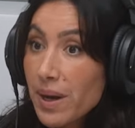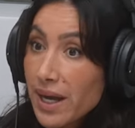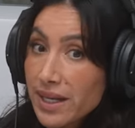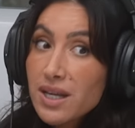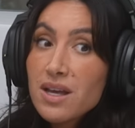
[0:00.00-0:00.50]

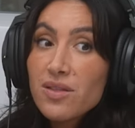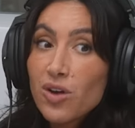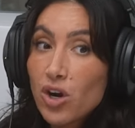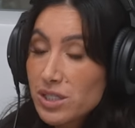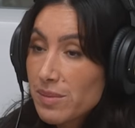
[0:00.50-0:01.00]
But
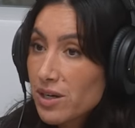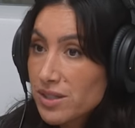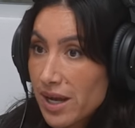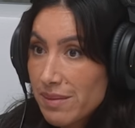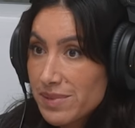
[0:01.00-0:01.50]
there are some hair
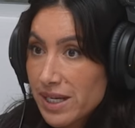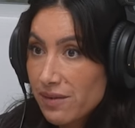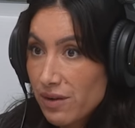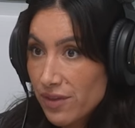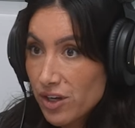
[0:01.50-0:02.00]
types, like if
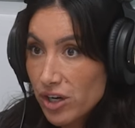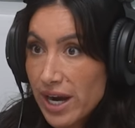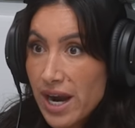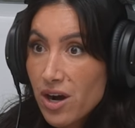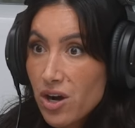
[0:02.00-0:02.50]
you have thicker
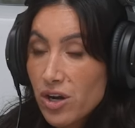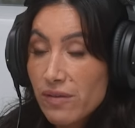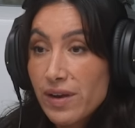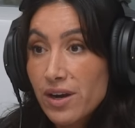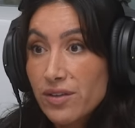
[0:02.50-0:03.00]
hair, you
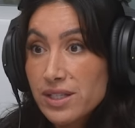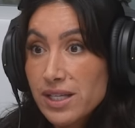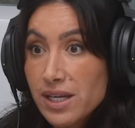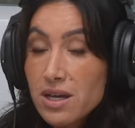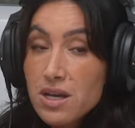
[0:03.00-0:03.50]
have hair that's
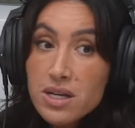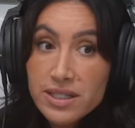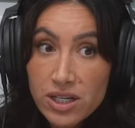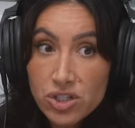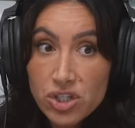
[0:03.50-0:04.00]
like
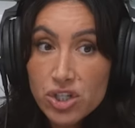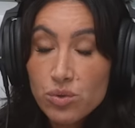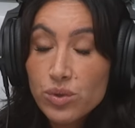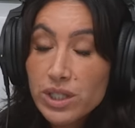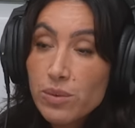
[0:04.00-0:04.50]
textured and you
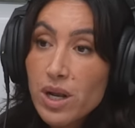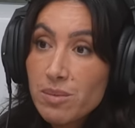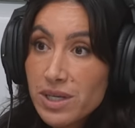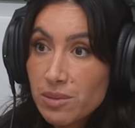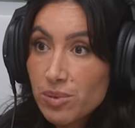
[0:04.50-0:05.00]
really want to
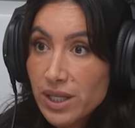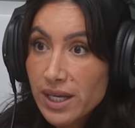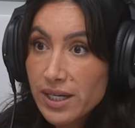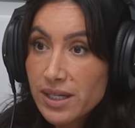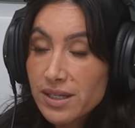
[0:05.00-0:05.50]

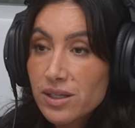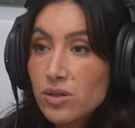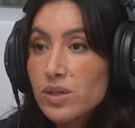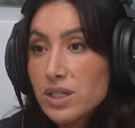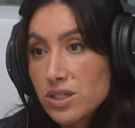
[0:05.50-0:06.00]
manipulate it,
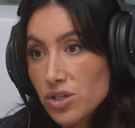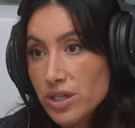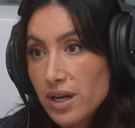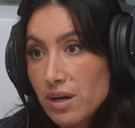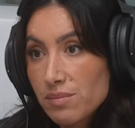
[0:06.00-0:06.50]
you need mm-hmm. to turn mm-hmm.
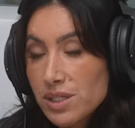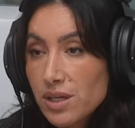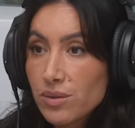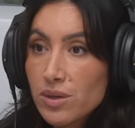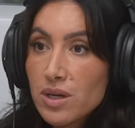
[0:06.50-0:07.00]
it up.
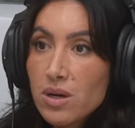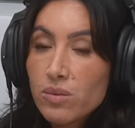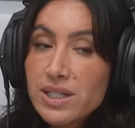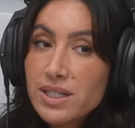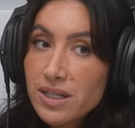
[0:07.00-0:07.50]
So
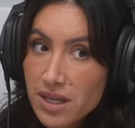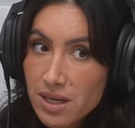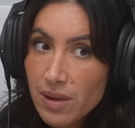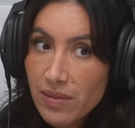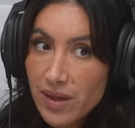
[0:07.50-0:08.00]
we did think
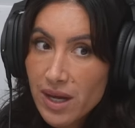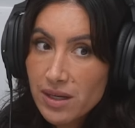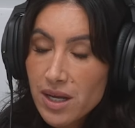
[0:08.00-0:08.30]
about that.